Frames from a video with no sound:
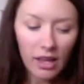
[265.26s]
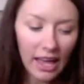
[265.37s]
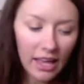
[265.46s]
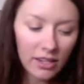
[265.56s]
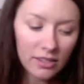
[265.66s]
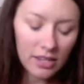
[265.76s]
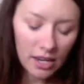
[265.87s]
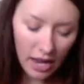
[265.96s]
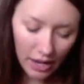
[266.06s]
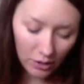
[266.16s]
And
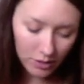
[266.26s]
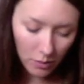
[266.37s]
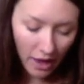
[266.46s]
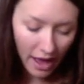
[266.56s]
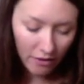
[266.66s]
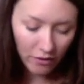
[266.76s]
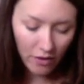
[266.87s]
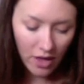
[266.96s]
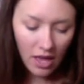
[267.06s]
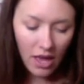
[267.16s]
I also have,
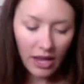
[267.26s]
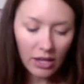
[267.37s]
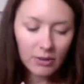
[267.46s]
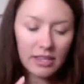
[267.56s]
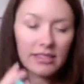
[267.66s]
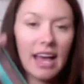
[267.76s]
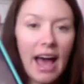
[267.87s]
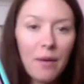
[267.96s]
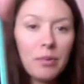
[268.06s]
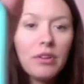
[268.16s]
I use this
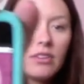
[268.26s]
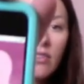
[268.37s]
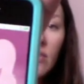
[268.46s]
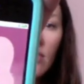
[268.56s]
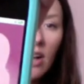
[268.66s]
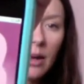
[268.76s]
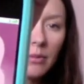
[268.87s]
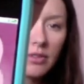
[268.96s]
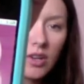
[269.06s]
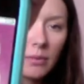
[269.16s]
app. Um,
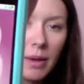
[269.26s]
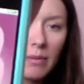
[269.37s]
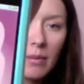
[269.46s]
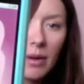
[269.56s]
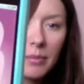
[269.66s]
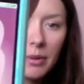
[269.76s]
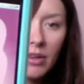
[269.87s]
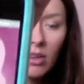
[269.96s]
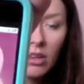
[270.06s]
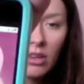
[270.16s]
it's called Baby Bump.
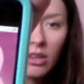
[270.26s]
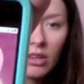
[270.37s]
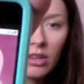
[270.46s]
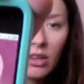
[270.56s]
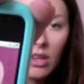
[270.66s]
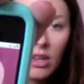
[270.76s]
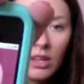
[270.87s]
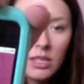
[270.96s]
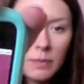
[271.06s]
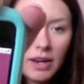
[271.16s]

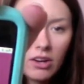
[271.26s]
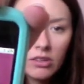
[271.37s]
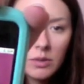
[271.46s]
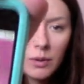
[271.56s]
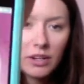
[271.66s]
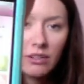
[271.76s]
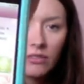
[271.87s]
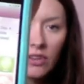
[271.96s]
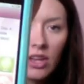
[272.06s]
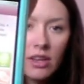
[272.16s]
It's by Alt 12.
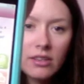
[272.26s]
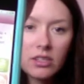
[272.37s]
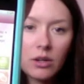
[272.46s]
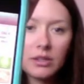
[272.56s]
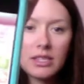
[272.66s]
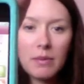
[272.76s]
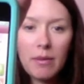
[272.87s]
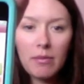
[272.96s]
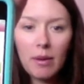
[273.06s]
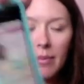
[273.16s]
So it's the
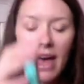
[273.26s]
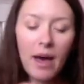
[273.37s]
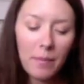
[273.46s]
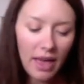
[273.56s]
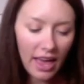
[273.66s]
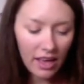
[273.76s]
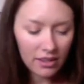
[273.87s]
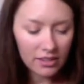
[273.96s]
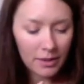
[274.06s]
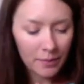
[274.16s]
Baby Bump app,
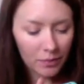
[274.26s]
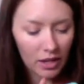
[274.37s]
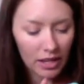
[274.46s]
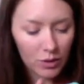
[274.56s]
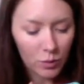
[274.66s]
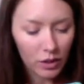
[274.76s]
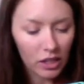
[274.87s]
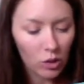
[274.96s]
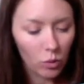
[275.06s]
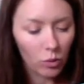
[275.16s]
and it's really
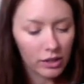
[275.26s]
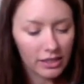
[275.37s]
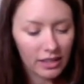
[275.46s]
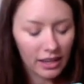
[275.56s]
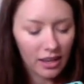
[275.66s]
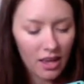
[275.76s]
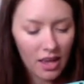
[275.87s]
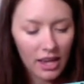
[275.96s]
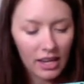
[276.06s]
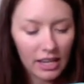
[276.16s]
cool because like
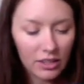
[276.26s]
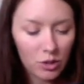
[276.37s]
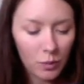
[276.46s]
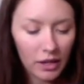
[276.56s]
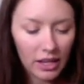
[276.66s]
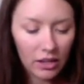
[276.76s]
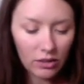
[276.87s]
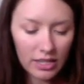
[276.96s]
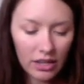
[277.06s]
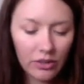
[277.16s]
each week it'll
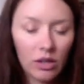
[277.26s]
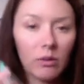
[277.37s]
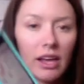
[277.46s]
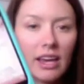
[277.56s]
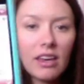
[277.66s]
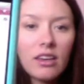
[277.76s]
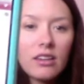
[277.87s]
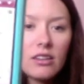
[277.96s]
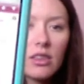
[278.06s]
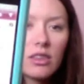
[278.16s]
tell you like
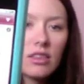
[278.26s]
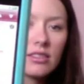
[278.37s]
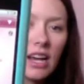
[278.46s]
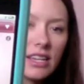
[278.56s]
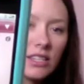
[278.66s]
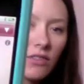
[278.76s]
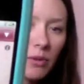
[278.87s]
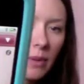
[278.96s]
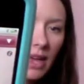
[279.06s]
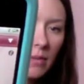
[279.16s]
the size of
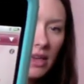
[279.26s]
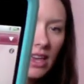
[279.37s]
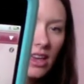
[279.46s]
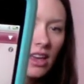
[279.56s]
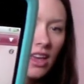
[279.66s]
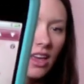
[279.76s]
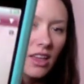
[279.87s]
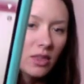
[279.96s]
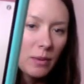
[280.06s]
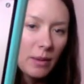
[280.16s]
your baby,
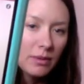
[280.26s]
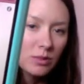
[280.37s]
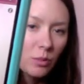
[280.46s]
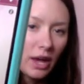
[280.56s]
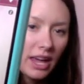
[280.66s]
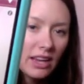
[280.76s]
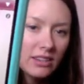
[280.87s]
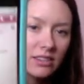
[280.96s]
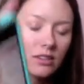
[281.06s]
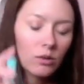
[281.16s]
the baby's
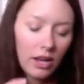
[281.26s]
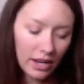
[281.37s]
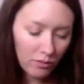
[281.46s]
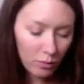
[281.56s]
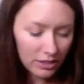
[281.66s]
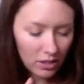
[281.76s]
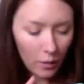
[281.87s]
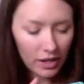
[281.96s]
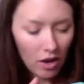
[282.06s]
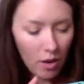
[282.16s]
weight, kind of what's
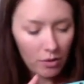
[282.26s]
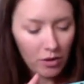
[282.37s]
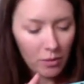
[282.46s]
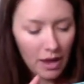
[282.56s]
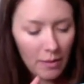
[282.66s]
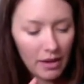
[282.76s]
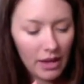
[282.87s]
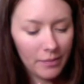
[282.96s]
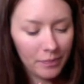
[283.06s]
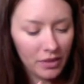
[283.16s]
going on with your
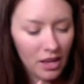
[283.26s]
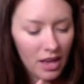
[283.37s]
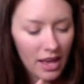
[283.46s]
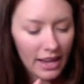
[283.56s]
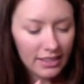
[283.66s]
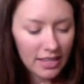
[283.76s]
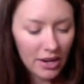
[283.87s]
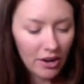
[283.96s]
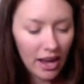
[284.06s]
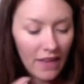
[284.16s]
baby
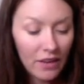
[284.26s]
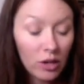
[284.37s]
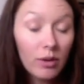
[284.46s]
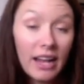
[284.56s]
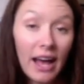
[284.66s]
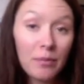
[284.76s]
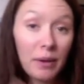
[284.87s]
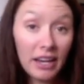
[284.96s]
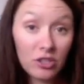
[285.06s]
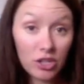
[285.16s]
etc. And then you can add
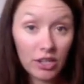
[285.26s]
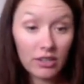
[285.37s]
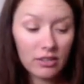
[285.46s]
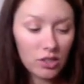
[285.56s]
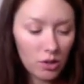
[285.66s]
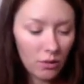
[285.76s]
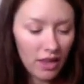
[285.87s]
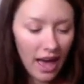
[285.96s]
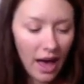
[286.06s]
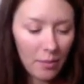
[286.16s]
pictures to
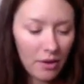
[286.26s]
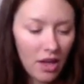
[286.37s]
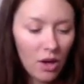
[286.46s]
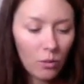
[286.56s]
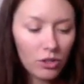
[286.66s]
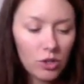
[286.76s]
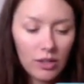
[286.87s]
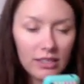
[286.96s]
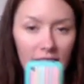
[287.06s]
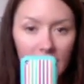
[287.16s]
the app, which you
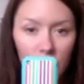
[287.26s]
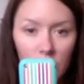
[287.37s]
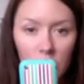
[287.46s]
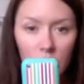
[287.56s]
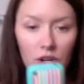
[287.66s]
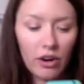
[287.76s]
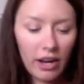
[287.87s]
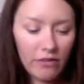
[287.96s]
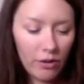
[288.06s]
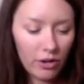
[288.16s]
can take just using your
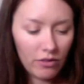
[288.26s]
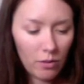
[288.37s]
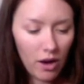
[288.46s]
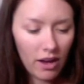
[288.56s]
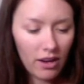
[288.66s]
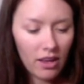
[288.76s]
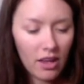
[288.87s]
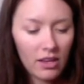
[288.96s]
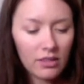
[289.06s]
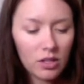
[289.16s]
iPhone if you want.
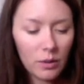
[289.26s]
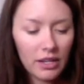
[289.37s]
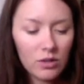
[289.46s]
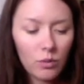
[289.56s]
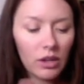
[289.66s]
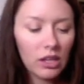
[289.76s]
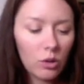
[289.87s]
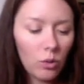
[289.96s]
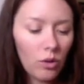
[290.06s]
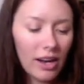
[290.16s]
So it's really
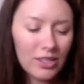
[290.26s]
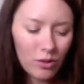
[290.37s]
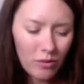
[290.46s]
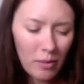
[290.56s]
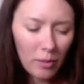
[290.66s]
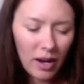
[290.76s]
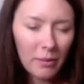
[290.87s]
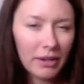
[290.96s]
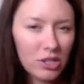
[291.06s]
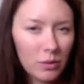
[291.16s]
cool. I don't remember how
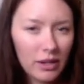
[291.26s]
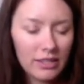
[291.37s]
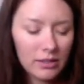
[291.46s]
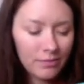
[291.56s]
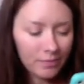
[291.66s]
much it was